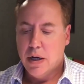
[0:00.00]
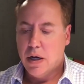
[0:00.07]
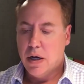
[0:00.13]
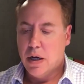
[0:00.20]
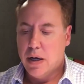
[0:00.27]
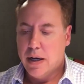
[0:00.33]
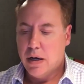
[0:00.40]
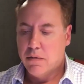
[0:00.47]

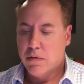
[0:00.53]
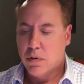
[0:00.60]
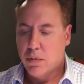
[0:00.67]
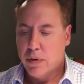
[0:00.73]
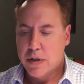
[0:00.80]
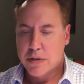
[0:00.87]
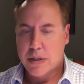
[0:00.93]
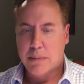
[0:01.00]
However,
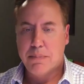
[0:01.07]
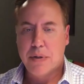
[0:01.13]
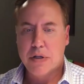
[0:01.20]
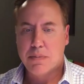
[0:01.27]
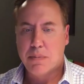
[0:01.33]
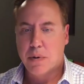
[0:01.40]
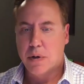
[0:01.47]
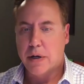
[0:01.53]
when I was at
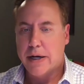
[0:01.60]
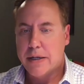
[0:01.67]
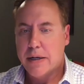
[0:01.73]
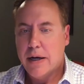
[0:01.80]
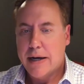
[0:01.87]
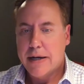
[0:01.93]
Pittsburgh,